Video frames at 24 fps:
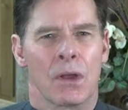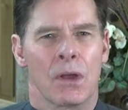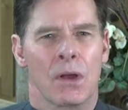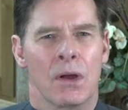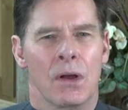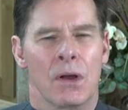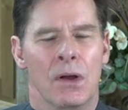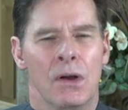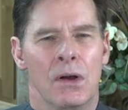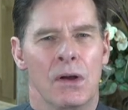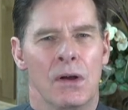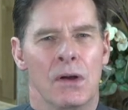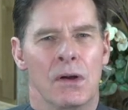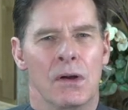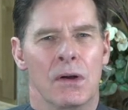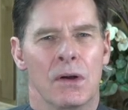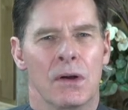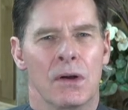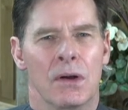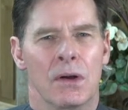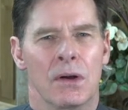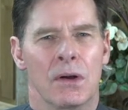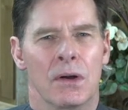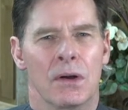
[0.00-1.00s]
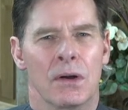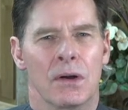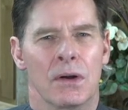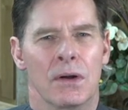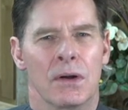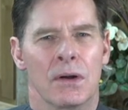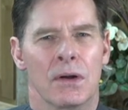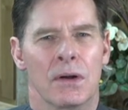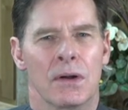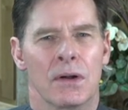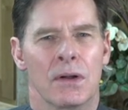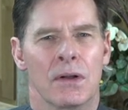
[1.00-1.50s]

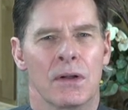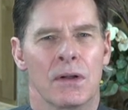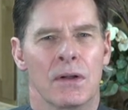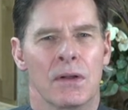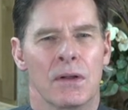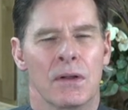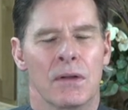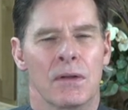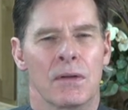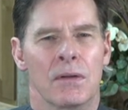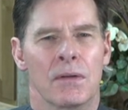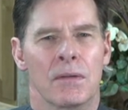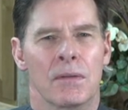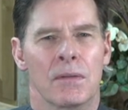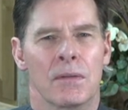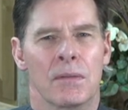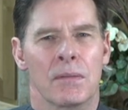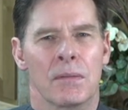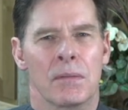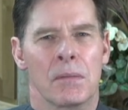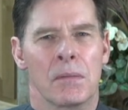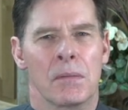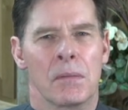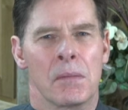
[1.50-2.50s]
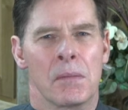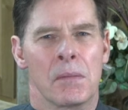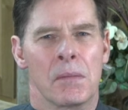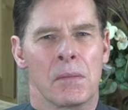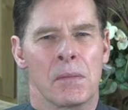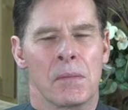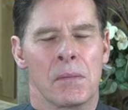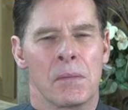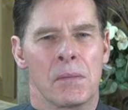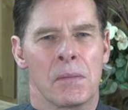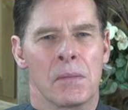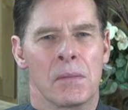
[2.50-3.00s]

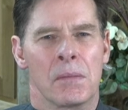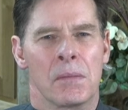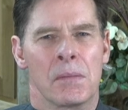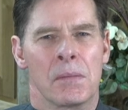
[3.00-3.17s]
[no speech]